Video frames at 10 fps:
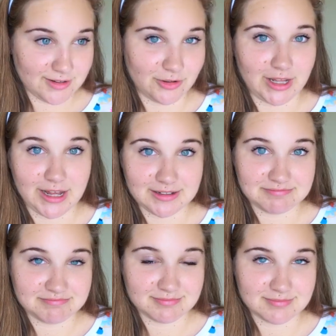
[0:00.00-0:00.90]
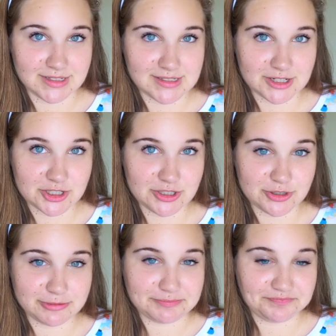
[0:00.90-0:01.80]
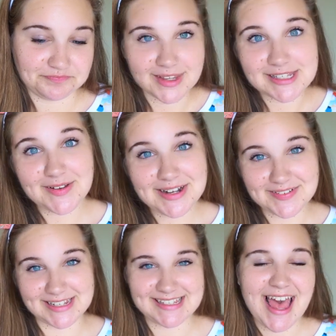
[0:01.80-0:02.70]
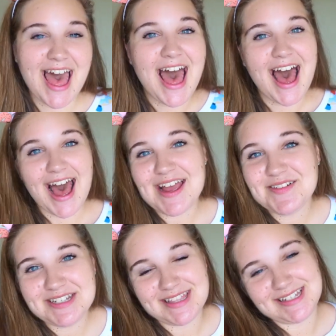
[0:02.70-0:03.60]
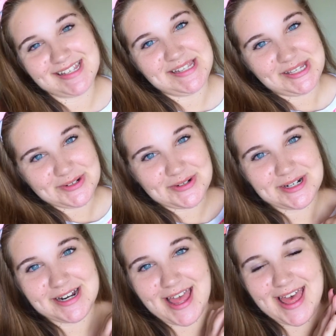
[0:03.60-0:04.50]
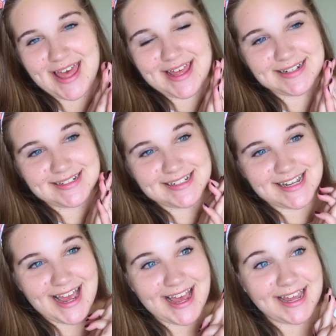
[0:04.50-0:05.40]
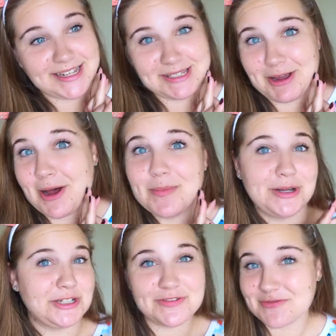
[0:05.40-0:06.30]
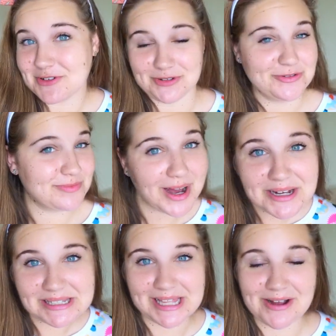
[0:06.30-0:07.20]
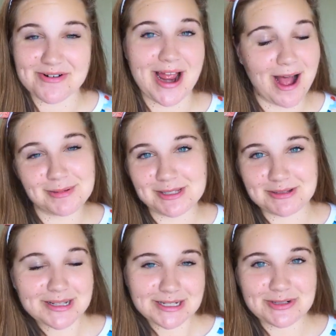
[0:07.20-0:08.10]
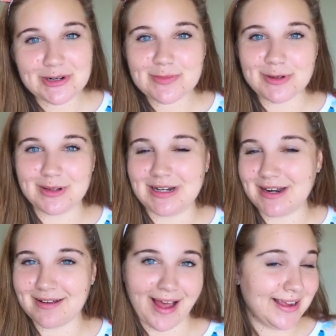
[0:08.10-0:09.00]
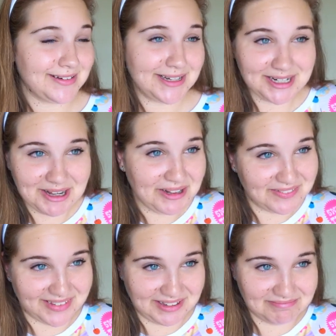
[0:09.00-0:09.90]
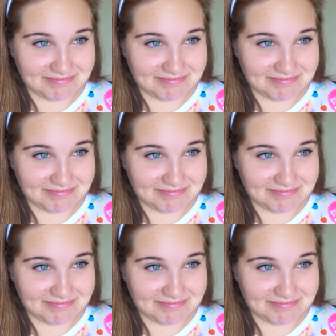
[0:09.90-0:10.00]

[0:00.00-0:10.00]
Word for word: No lie, it's actually true. So anyways, I went to the Disney store and I saw a bunch of new mugs that were absolutely adorable and I needed all of them.